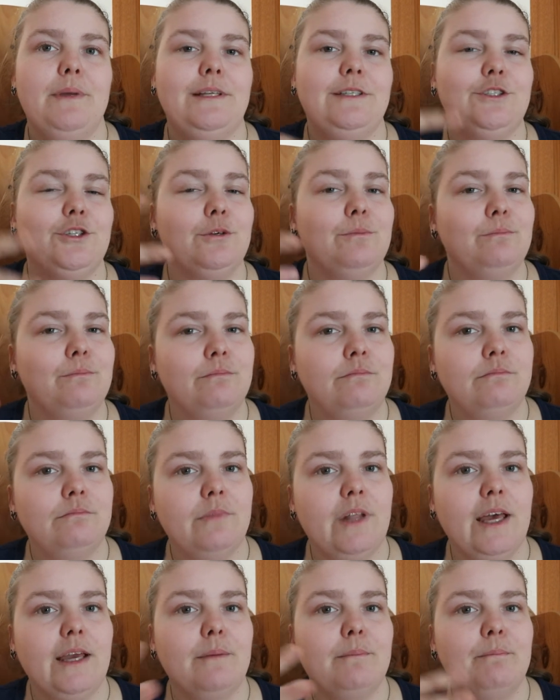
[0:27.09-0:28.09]
inter
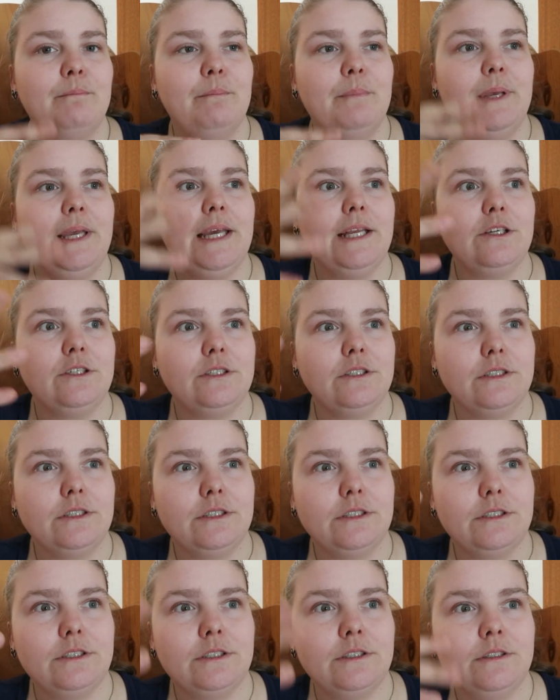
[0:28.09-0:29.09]
like
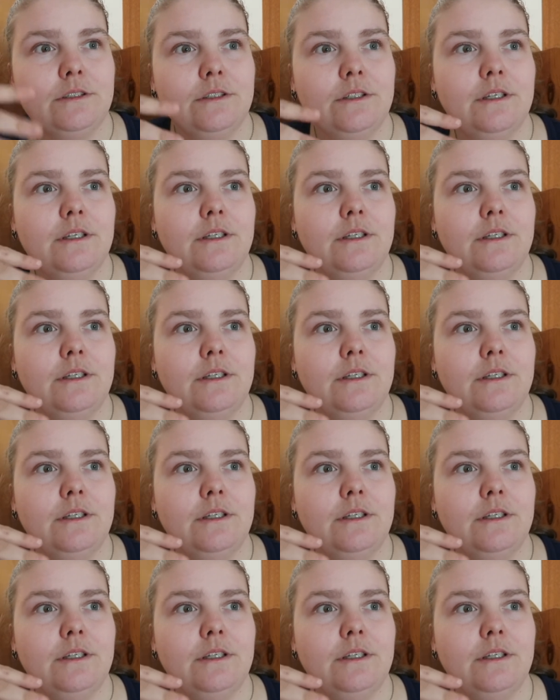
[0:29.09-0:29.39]
beginner,